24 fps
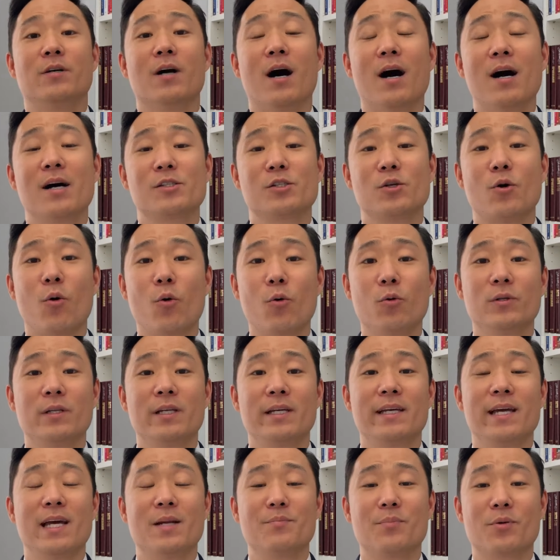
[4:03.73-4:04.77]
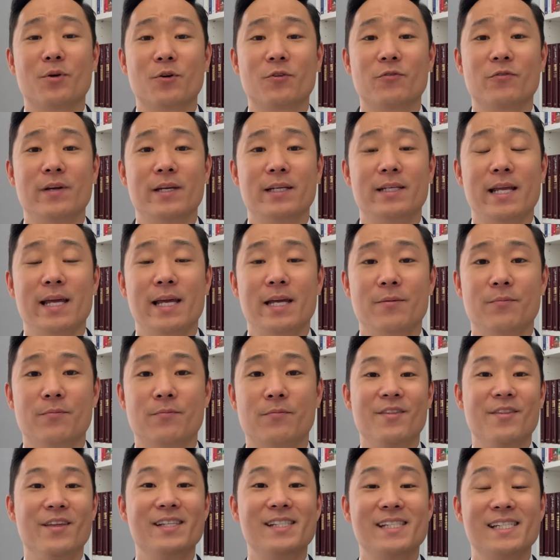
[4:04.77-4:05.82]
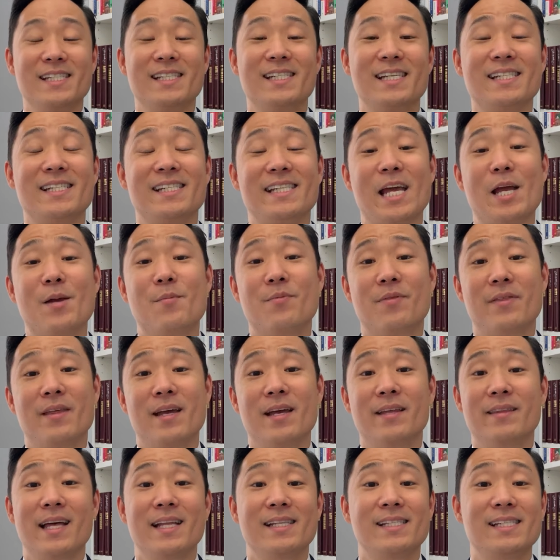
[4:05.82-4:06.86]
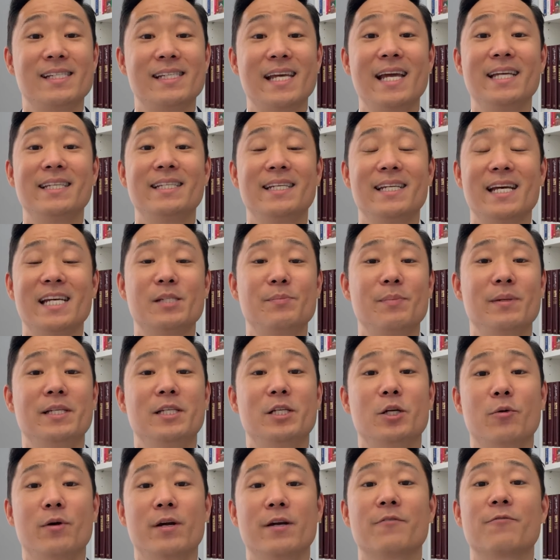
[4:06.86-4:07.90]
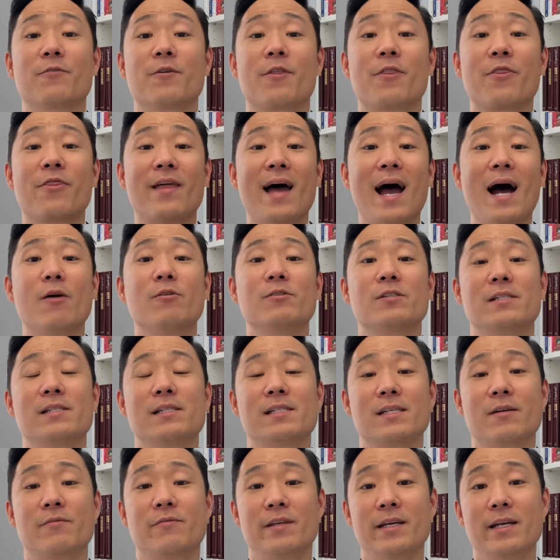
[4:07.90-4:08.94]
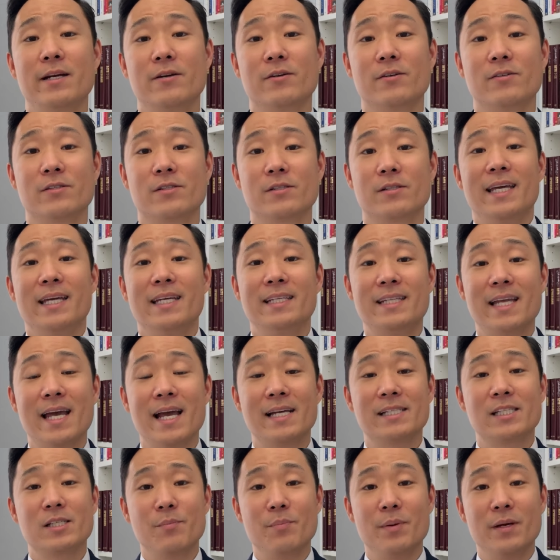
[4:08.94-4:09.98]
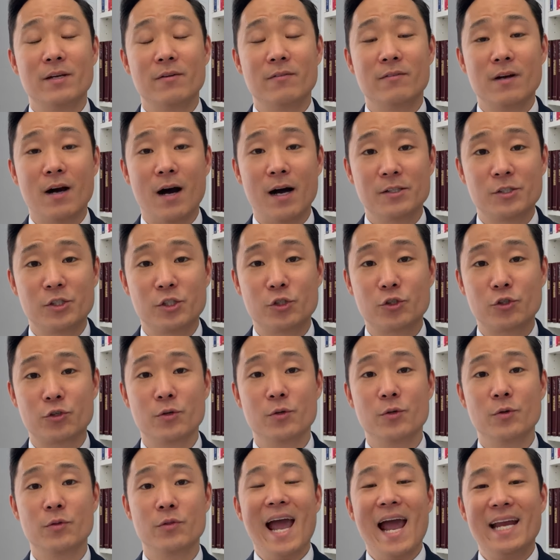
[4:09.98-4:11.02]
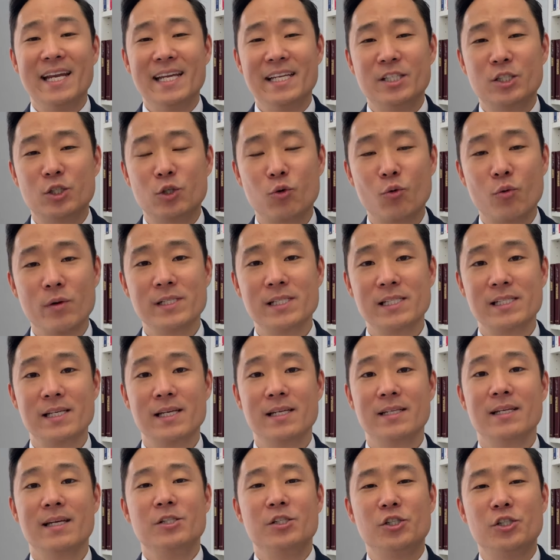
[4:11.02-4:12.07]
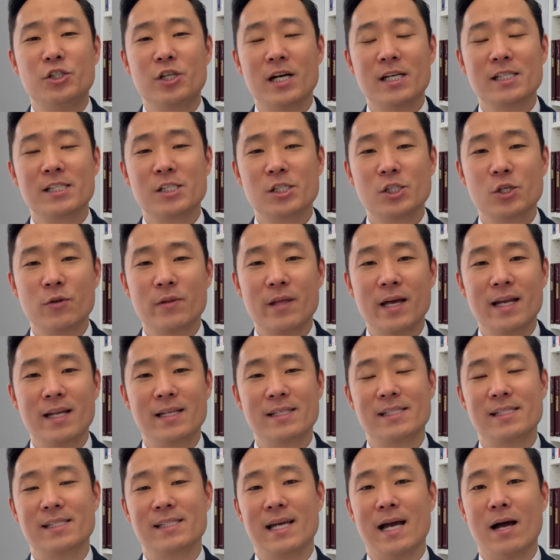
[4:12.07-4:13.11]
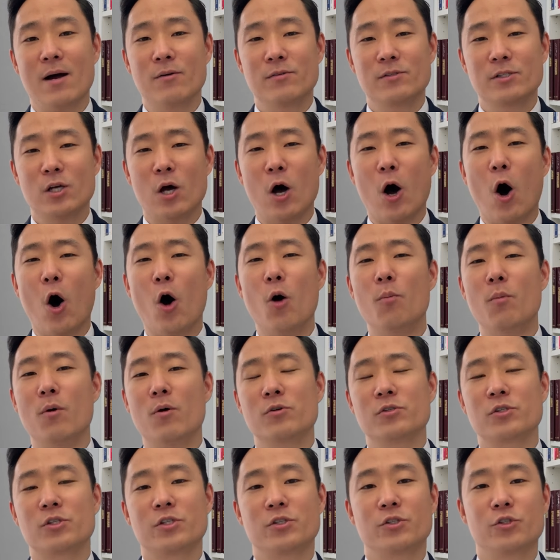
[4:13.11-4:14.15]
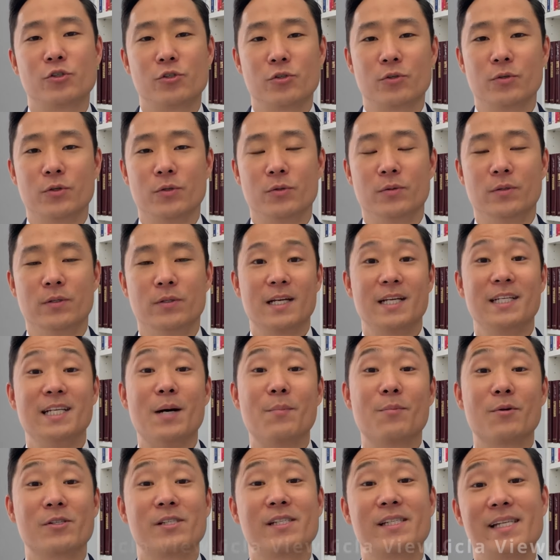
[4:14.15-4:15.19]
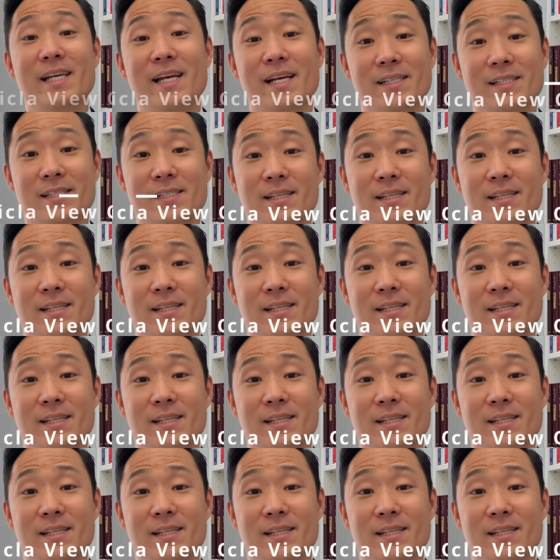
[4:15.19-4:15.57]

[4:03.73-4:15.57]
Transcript: God's holy and perfect name. This is the same thing that Satan has been doing for thousands of years. He takes a bit of God's truth and he twists it just so that it sounds almost true. Number six,